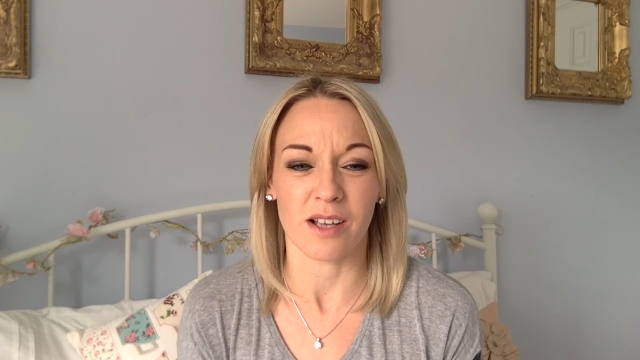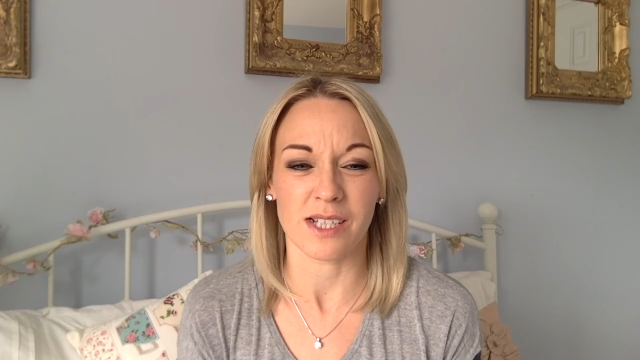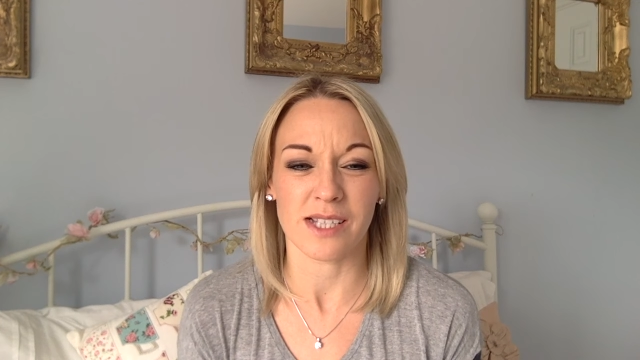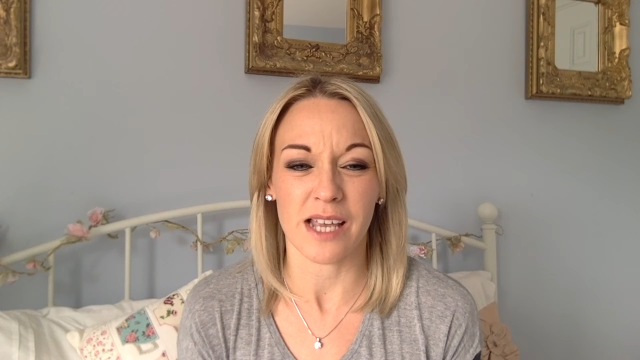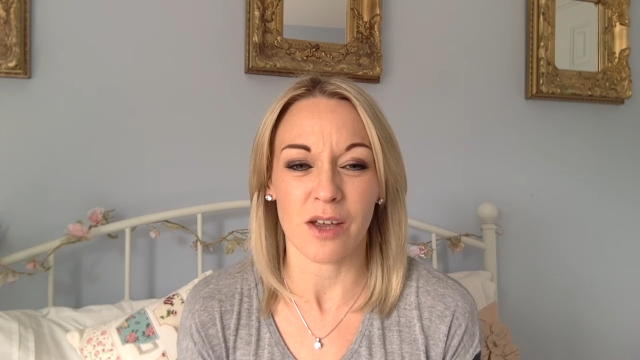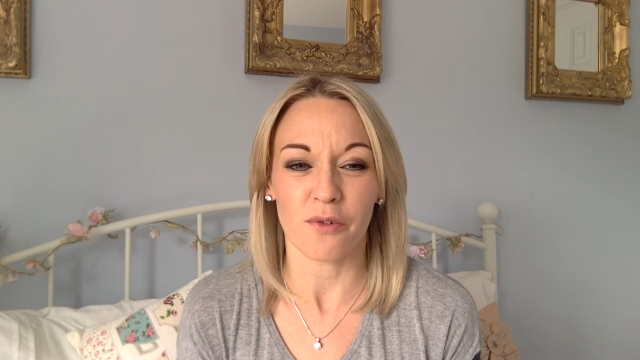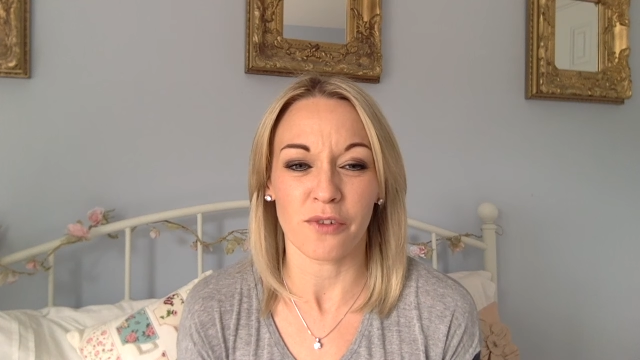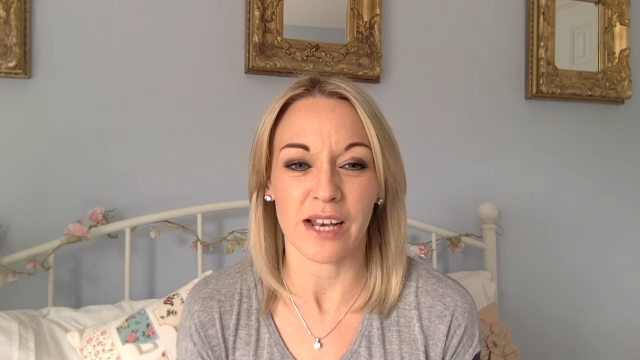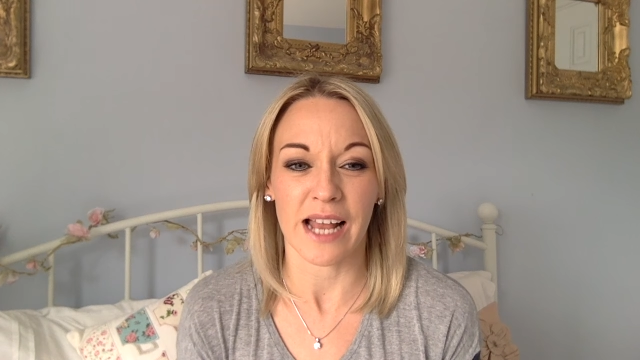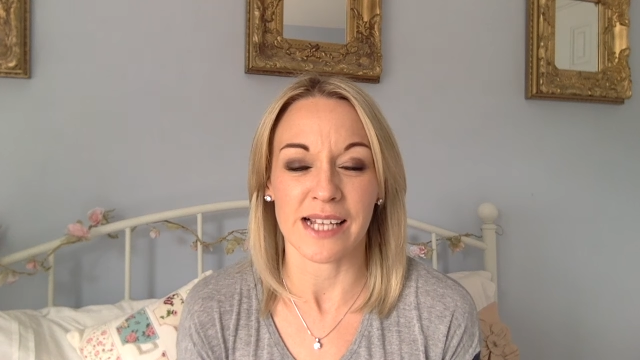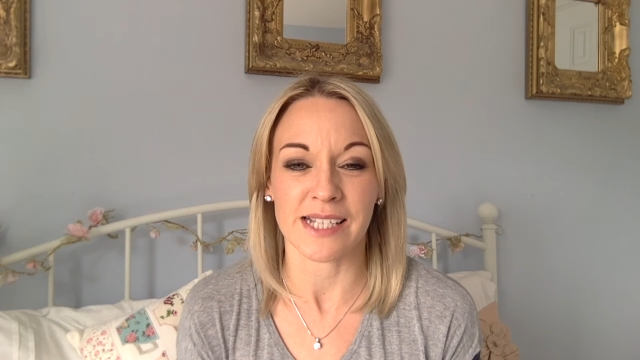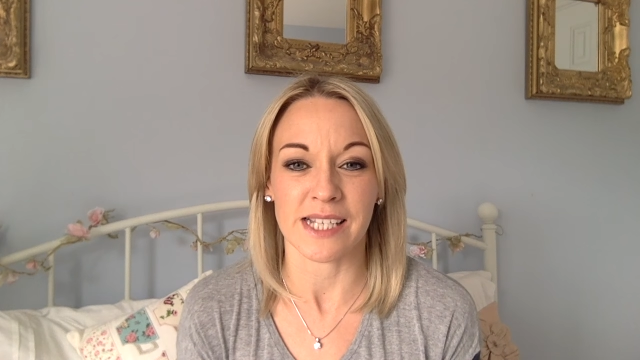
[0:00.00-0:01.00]
say over
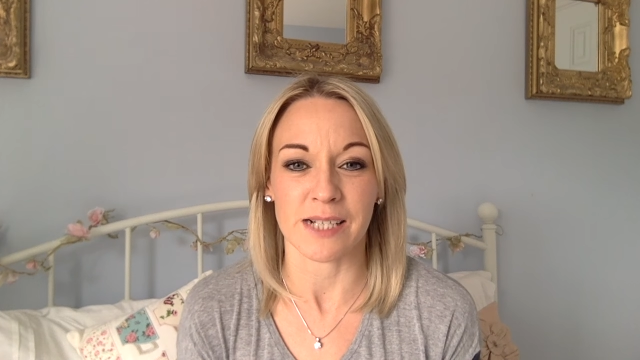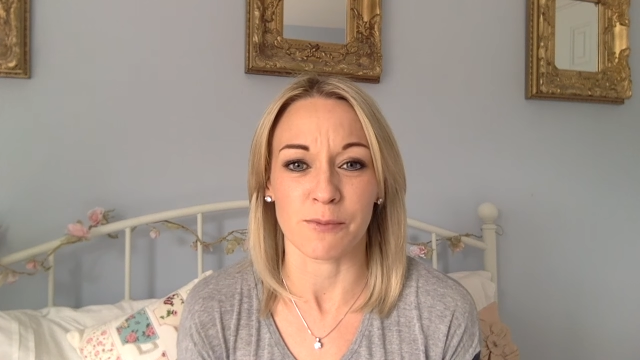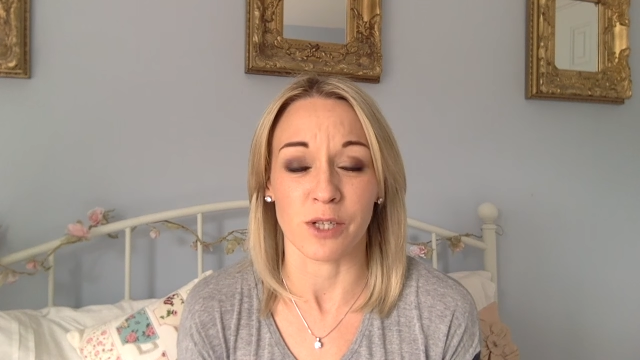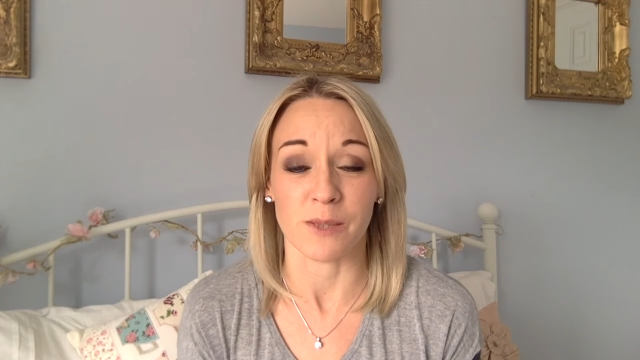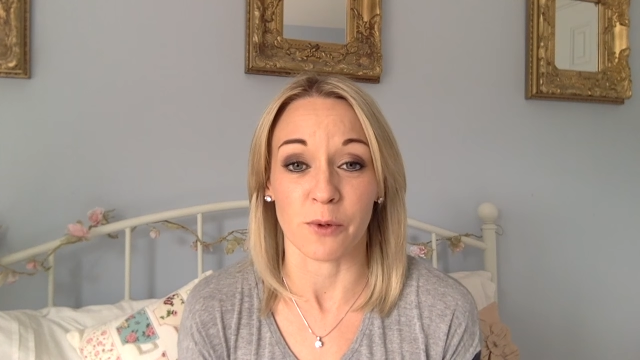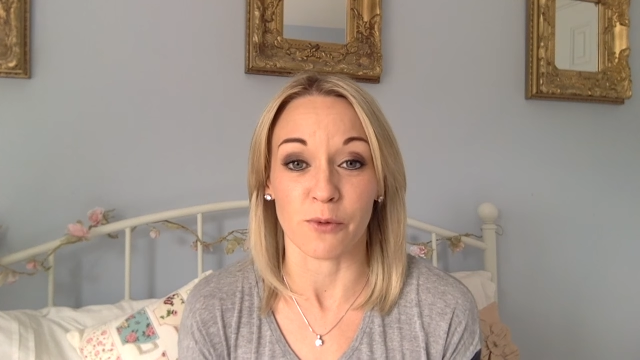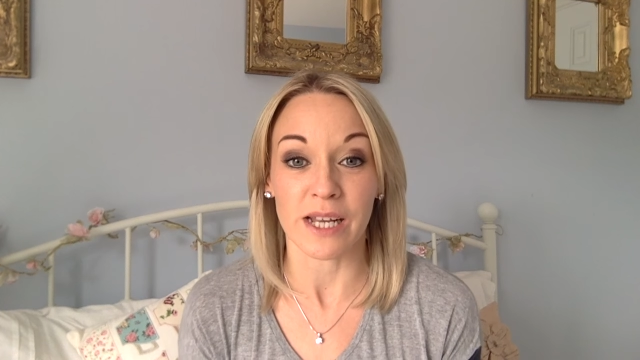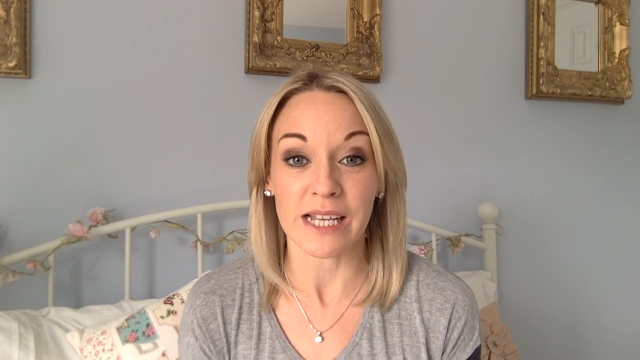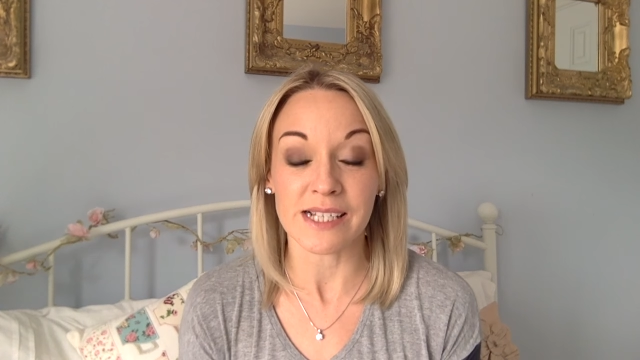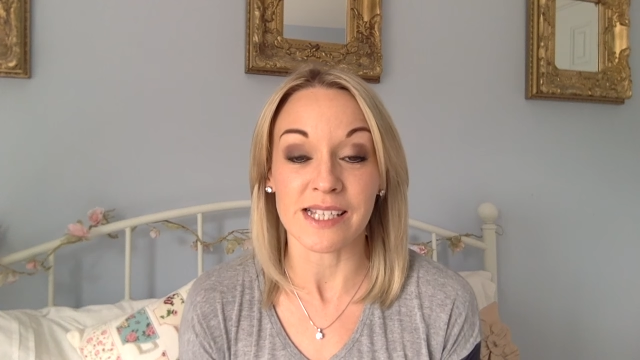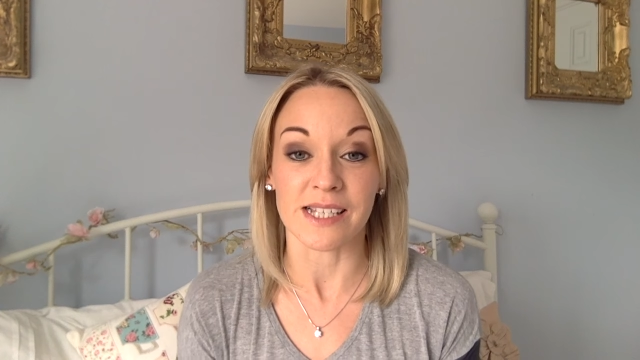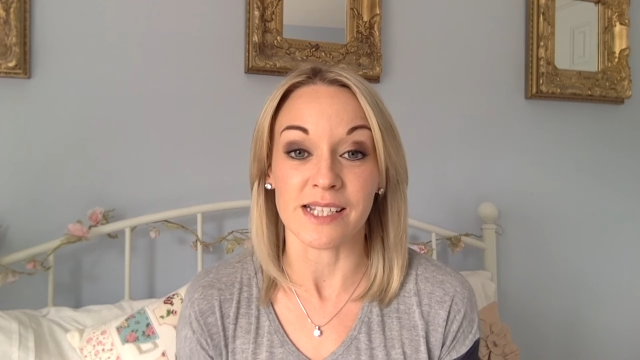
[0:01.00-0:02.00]
the last 6 months, but
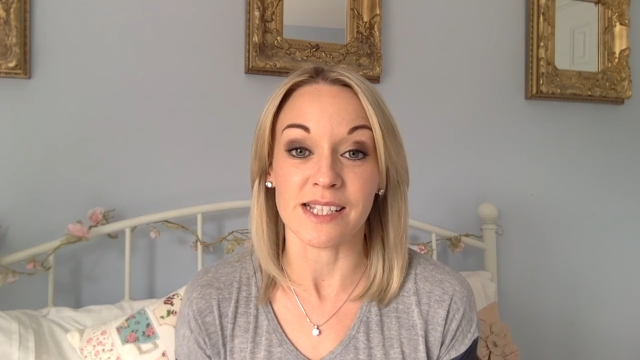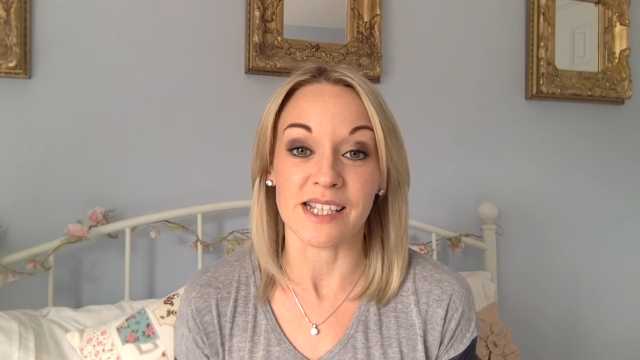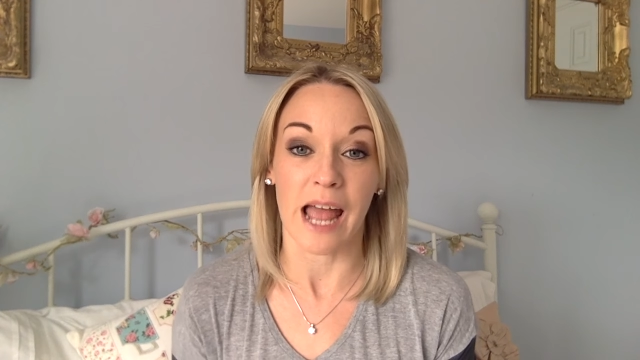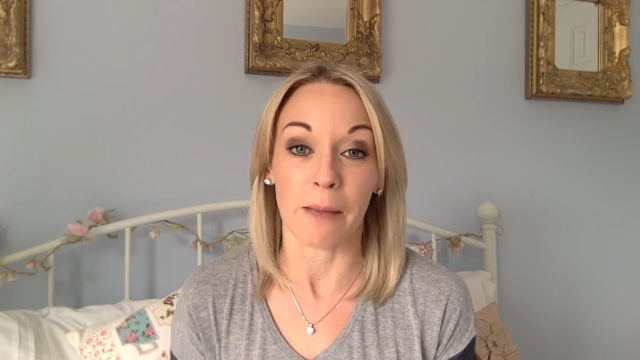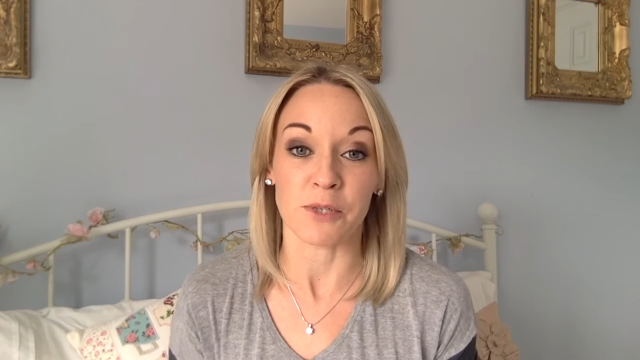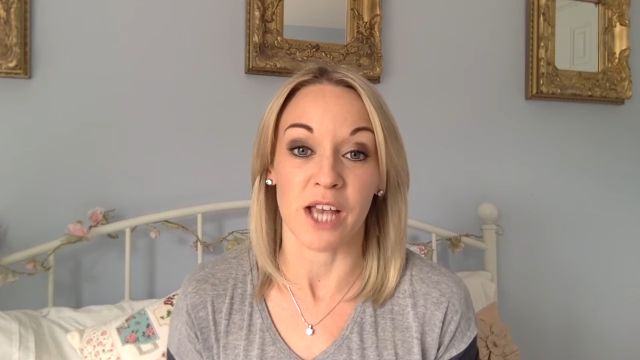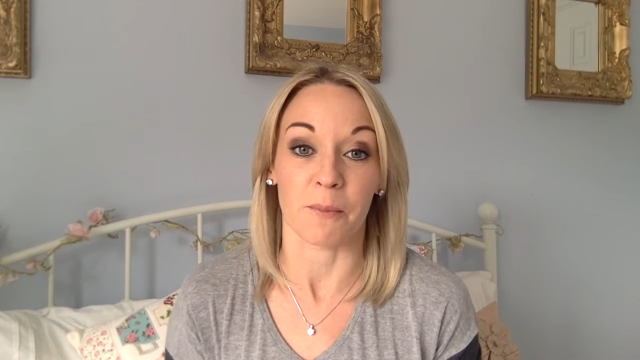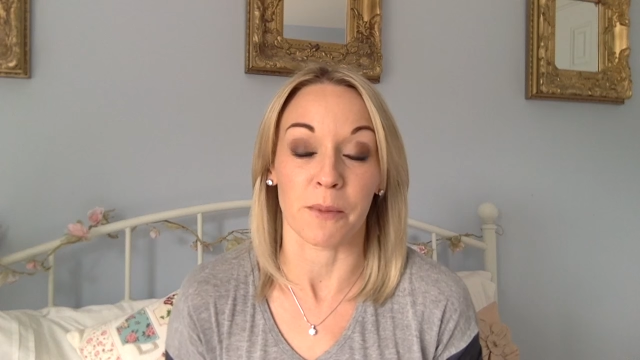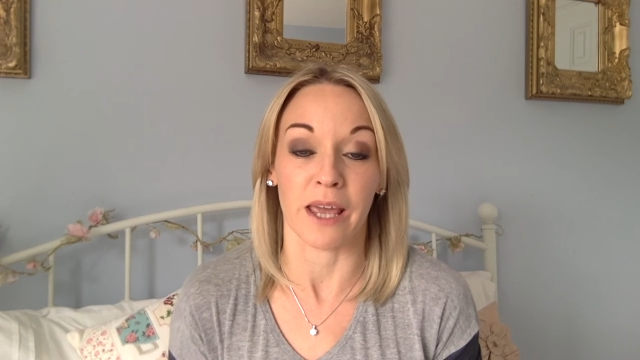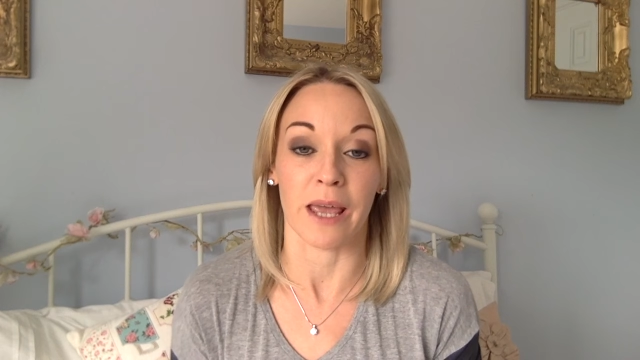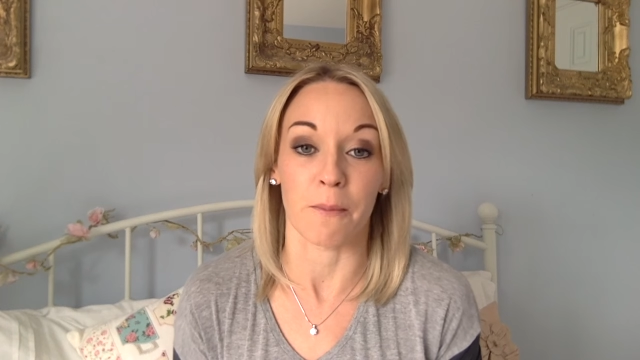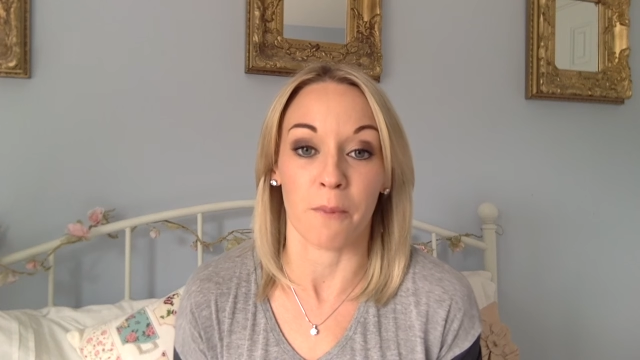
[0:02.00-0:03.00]
really since Snapchat
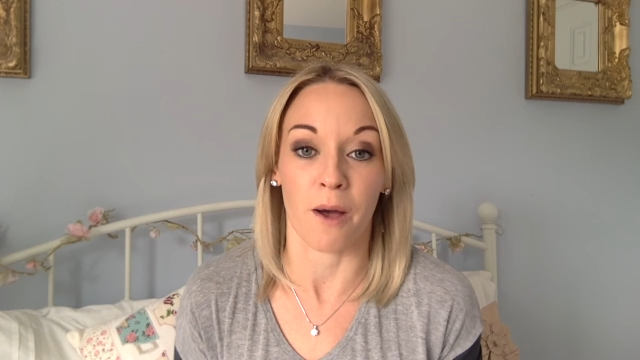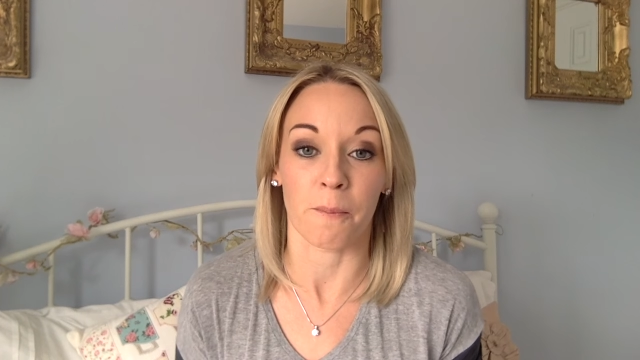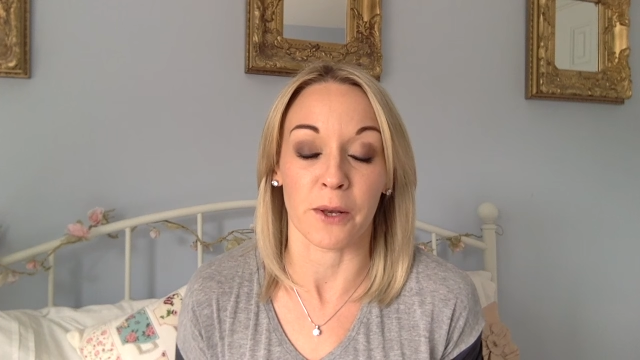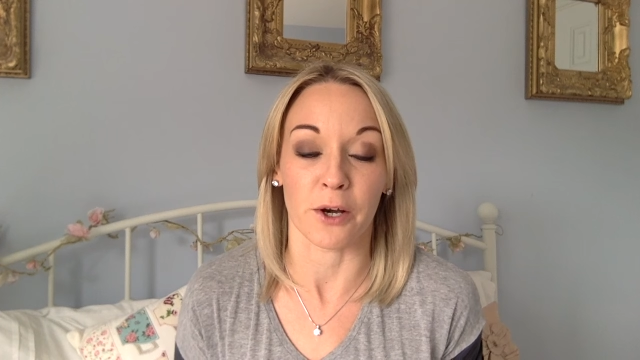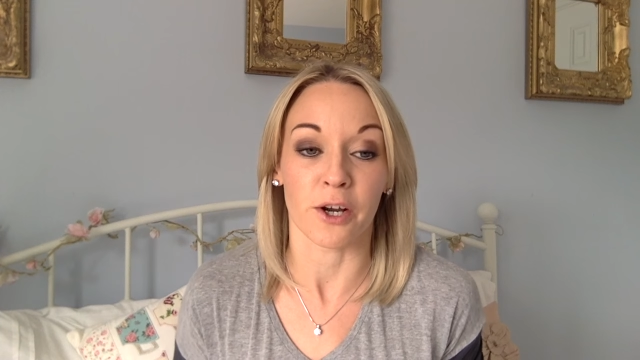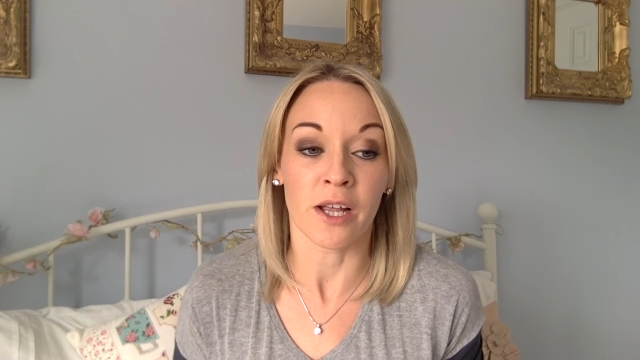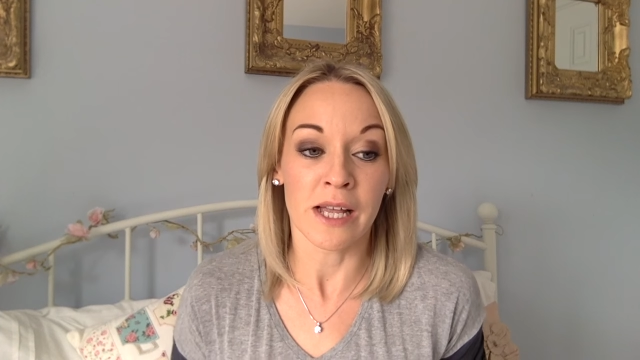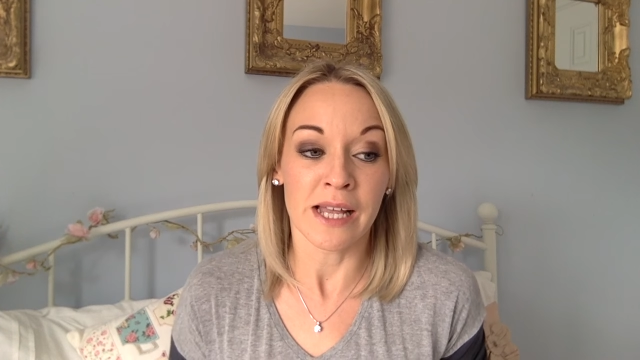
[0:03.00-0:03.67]
became popular,